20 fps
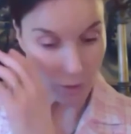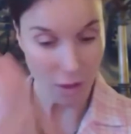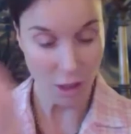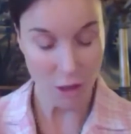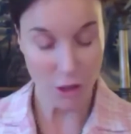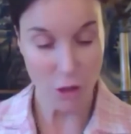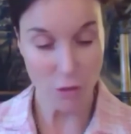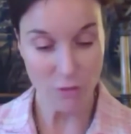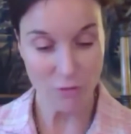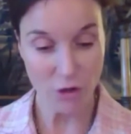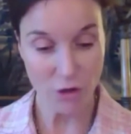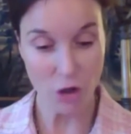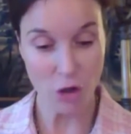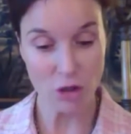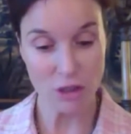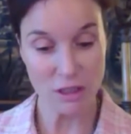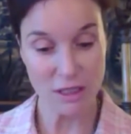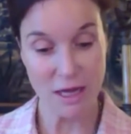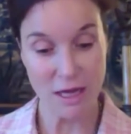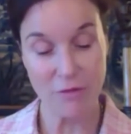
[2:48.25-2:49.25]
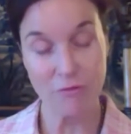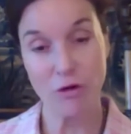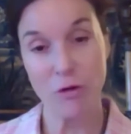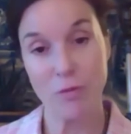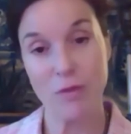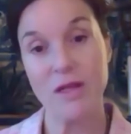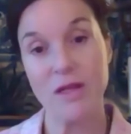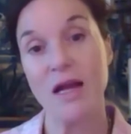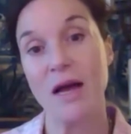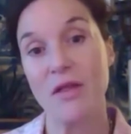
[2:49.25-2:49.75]
know we've got a lot to get through,
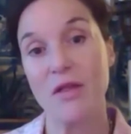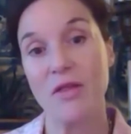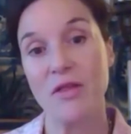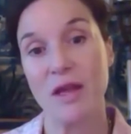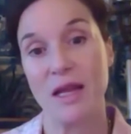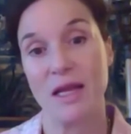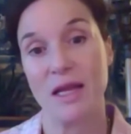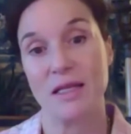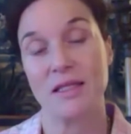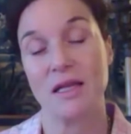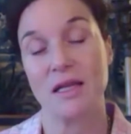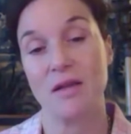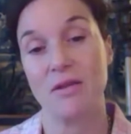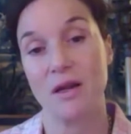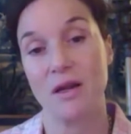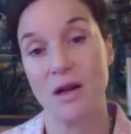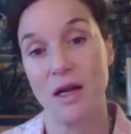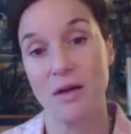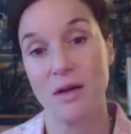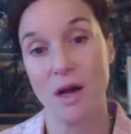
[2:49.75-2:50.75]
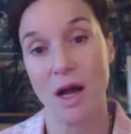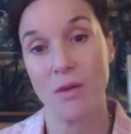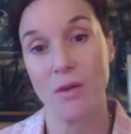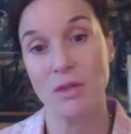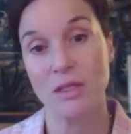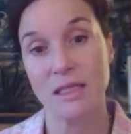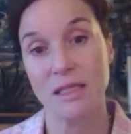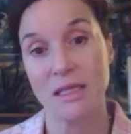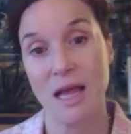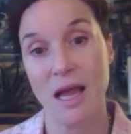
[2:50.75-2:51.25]
but the other thing is that I
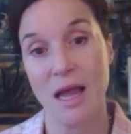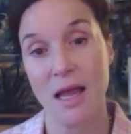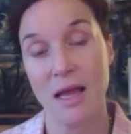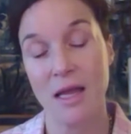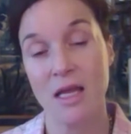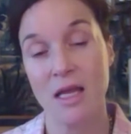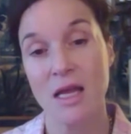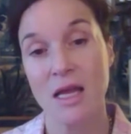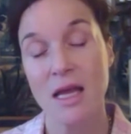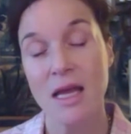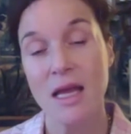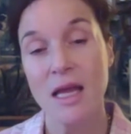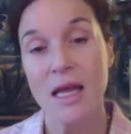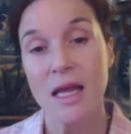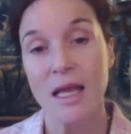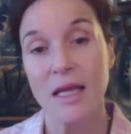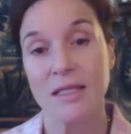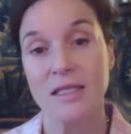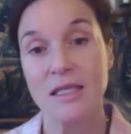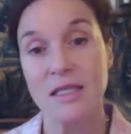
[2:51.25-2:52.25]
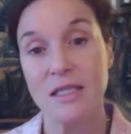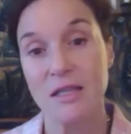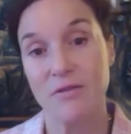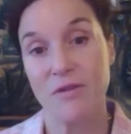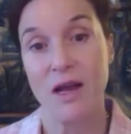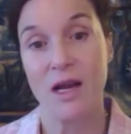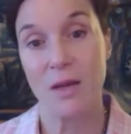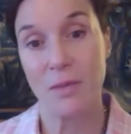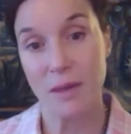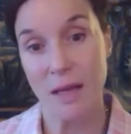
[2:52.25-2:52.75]
would say is to
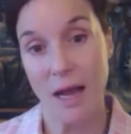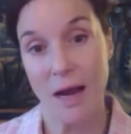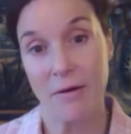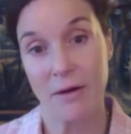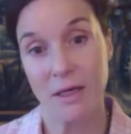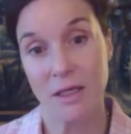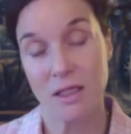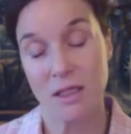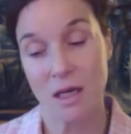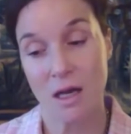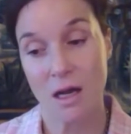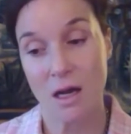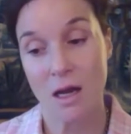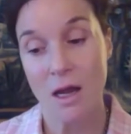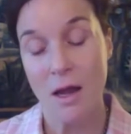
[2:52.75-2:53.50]
develop character,